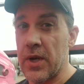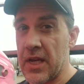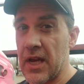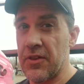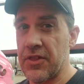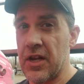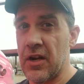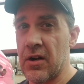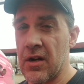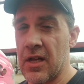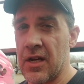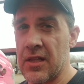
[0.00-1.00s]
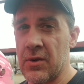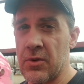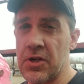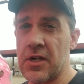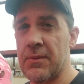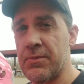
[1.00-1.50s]
we got the airline that
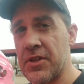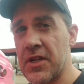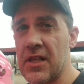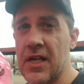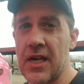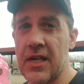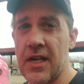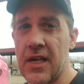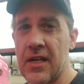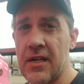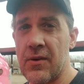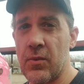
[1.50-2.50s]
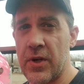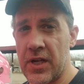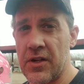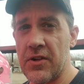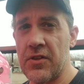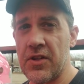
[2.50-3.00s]
will hook up to the glad hand and we
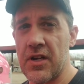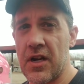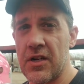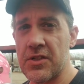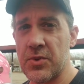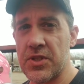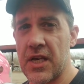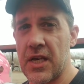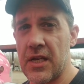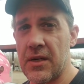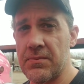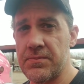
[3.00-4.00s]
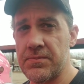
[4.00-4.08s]
can do the tires with that.